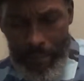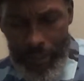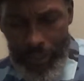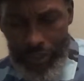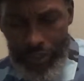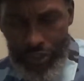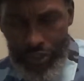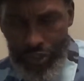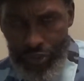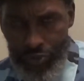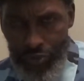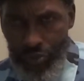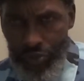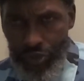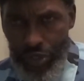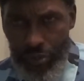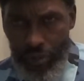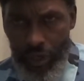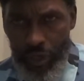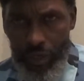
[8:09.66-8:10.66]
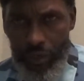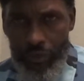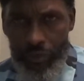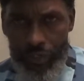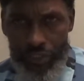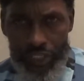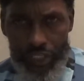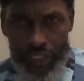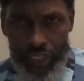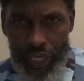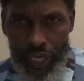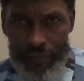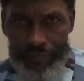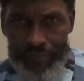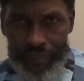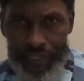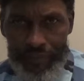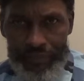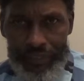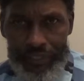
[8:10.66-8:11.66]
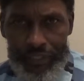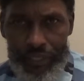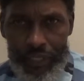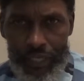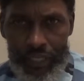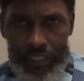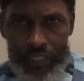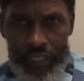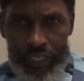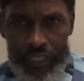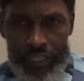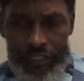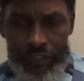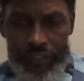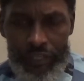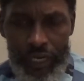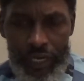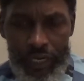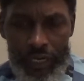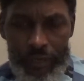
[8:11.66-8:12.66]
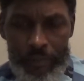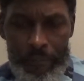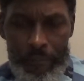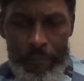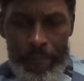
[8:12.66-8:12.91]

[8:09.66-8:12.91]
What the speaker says: Because Jerusalem will go into captivity at the end time.